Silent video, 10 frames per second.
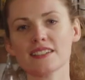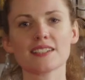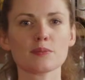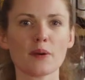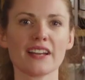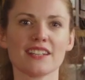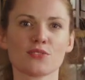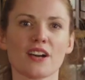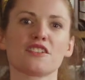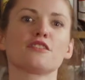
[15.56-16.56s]
Despite
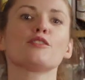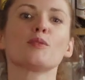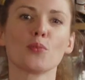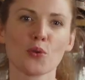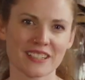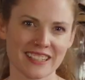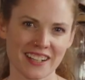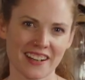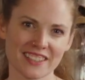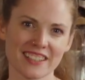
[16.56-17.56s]
its rather foreboding
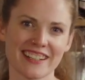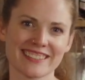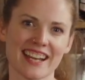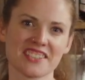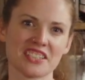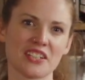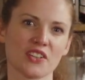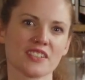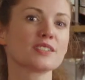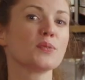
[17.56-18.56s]
colour, is actually
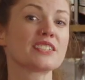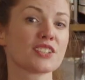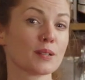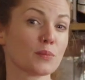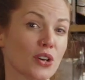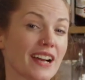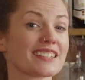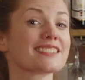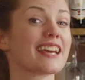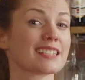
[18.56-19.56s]
on the sweeter and more
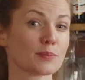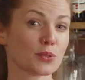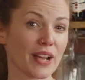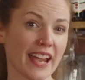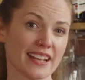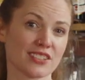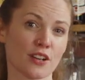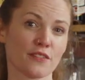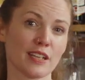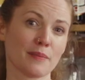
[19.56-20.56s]
accessible end
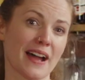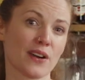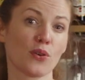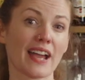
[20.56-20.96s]
of the Amaro